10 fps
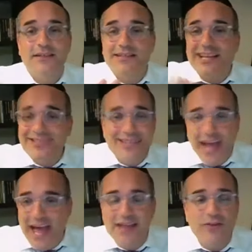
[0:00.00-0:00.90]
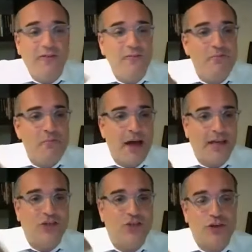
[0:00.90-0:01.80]
That's the end of my
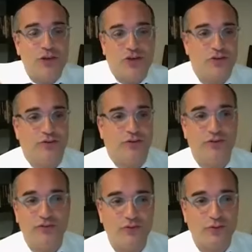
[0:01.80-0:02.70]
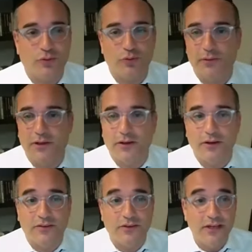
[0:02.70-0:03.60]
introduction to the story
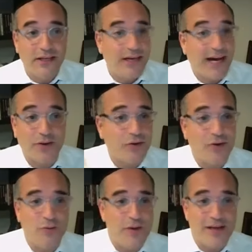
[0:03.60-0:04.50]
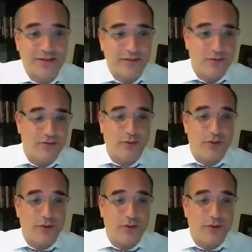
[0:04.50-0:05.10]
because I don't know the rest of the story.